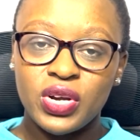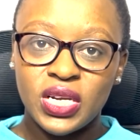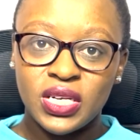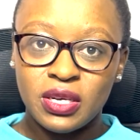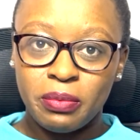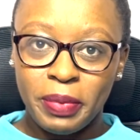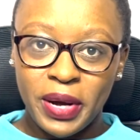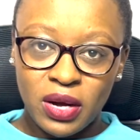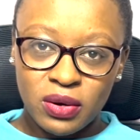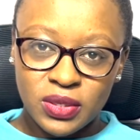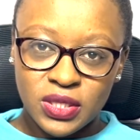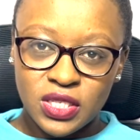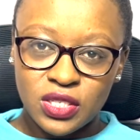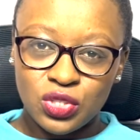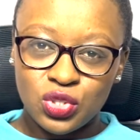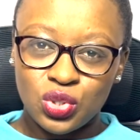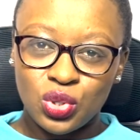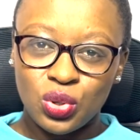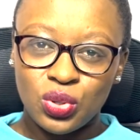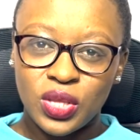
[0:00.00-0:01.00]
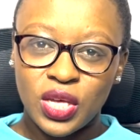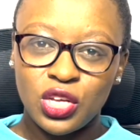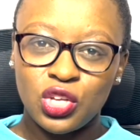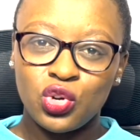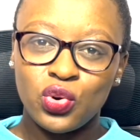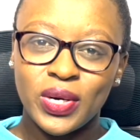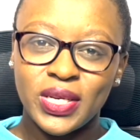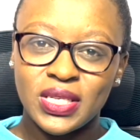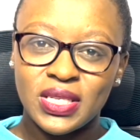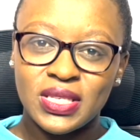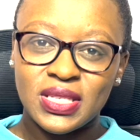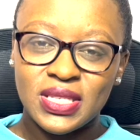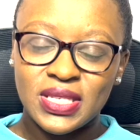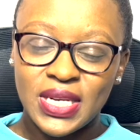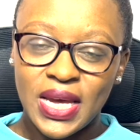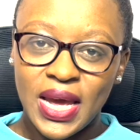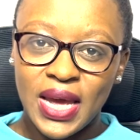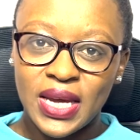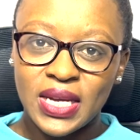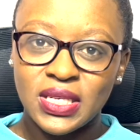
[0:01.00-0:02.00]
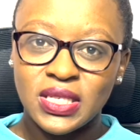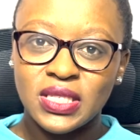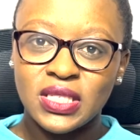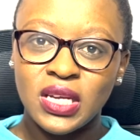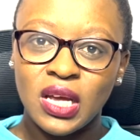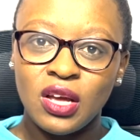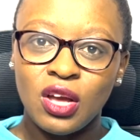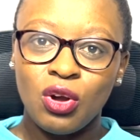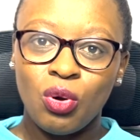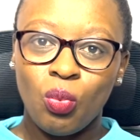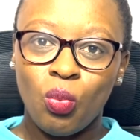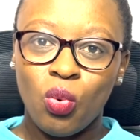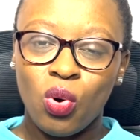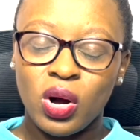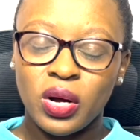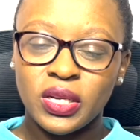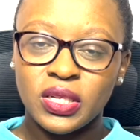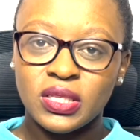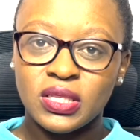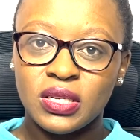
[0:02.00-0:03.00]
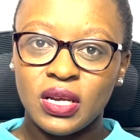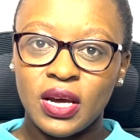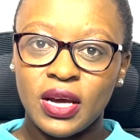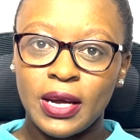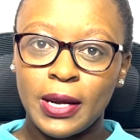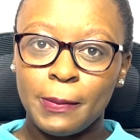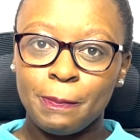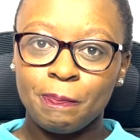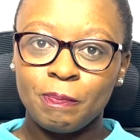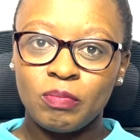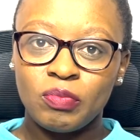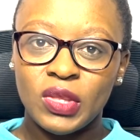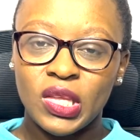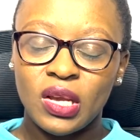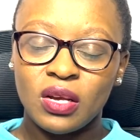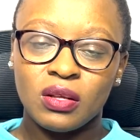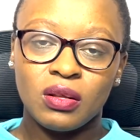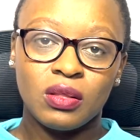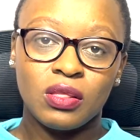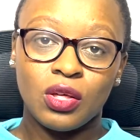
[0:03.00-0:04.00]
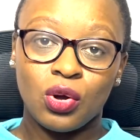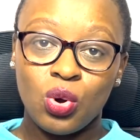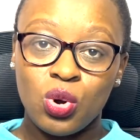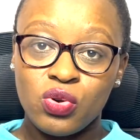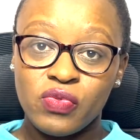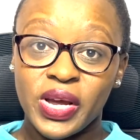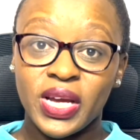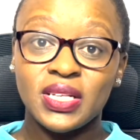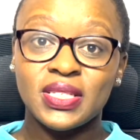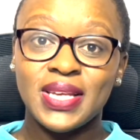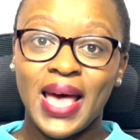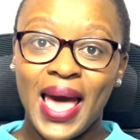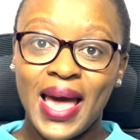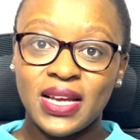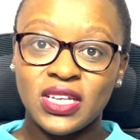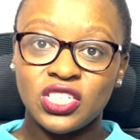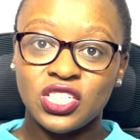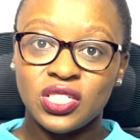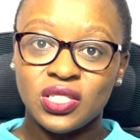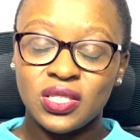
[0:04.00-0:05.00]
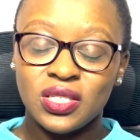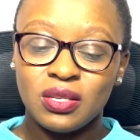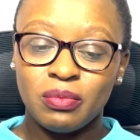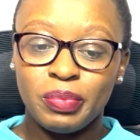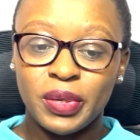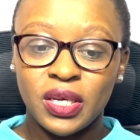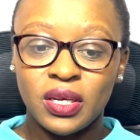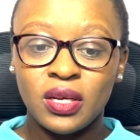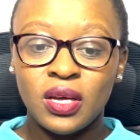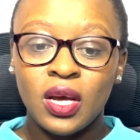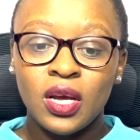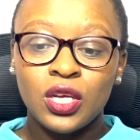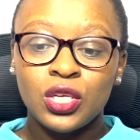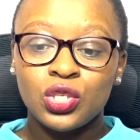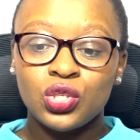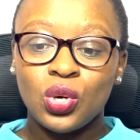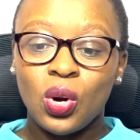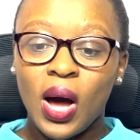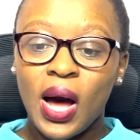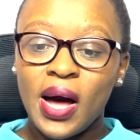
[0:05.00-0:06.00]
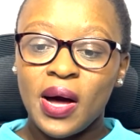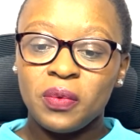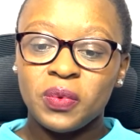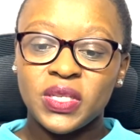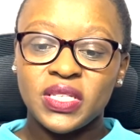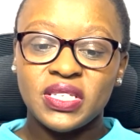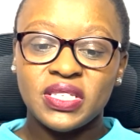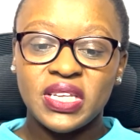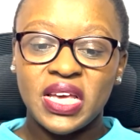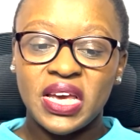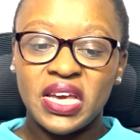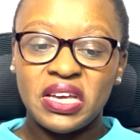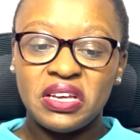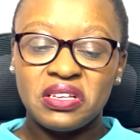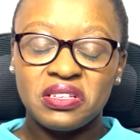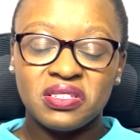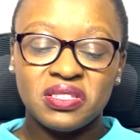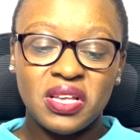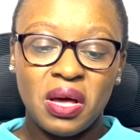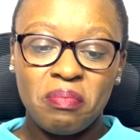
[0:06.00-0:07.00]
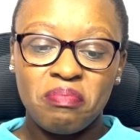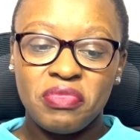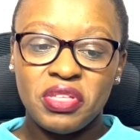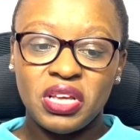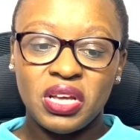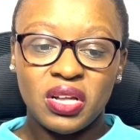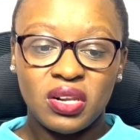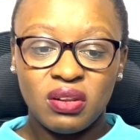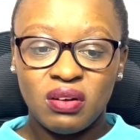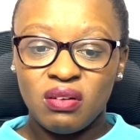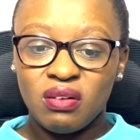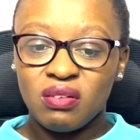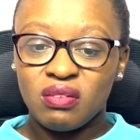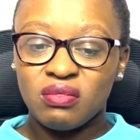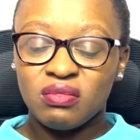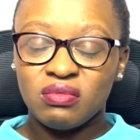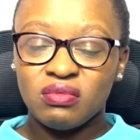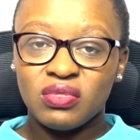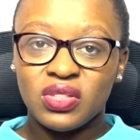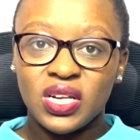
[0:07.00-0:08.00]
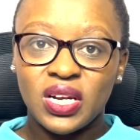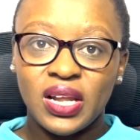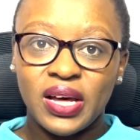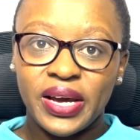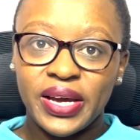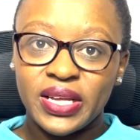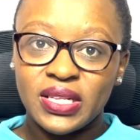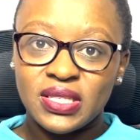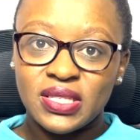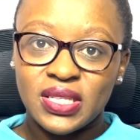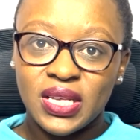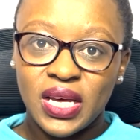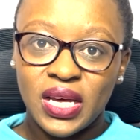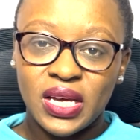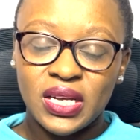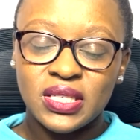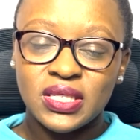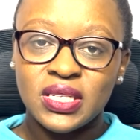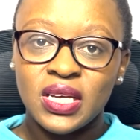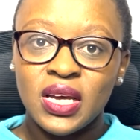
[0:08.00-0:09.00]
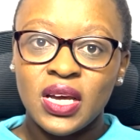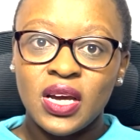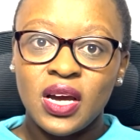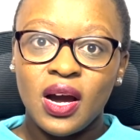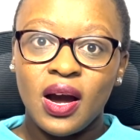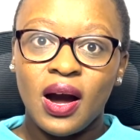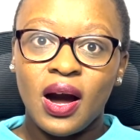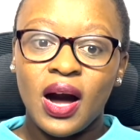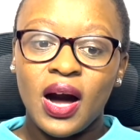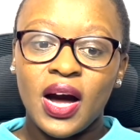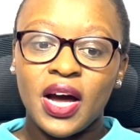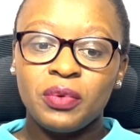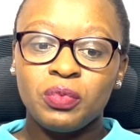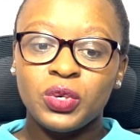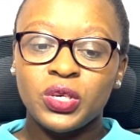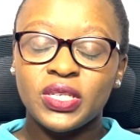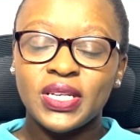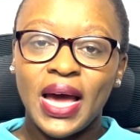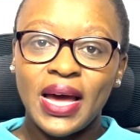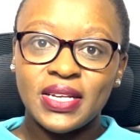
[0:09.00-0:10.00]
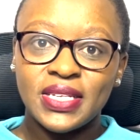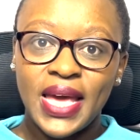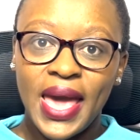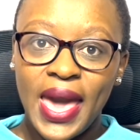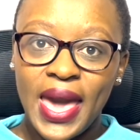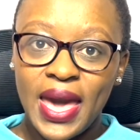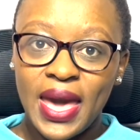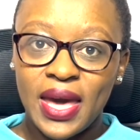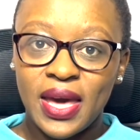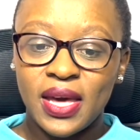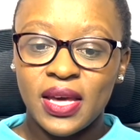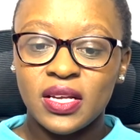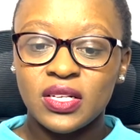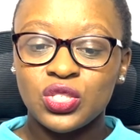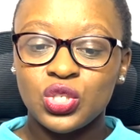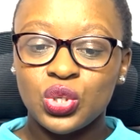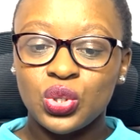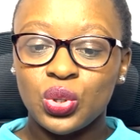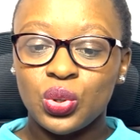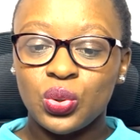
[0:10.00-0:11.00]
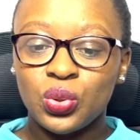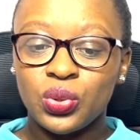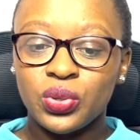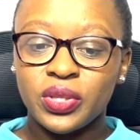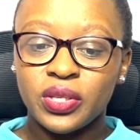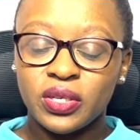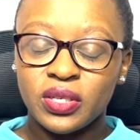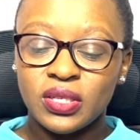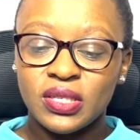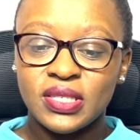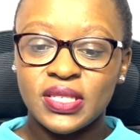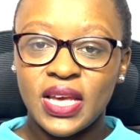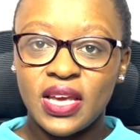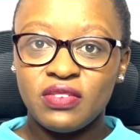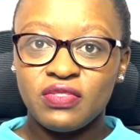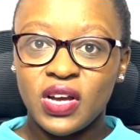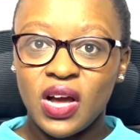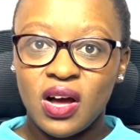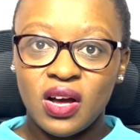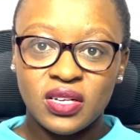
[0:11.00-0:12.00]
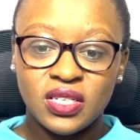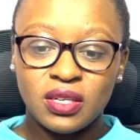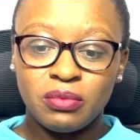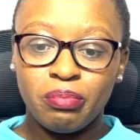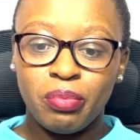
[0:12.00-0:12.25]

about it, so that you understand what the correct action to be. So I would say something along the lines that I would adhere to all the safeguarding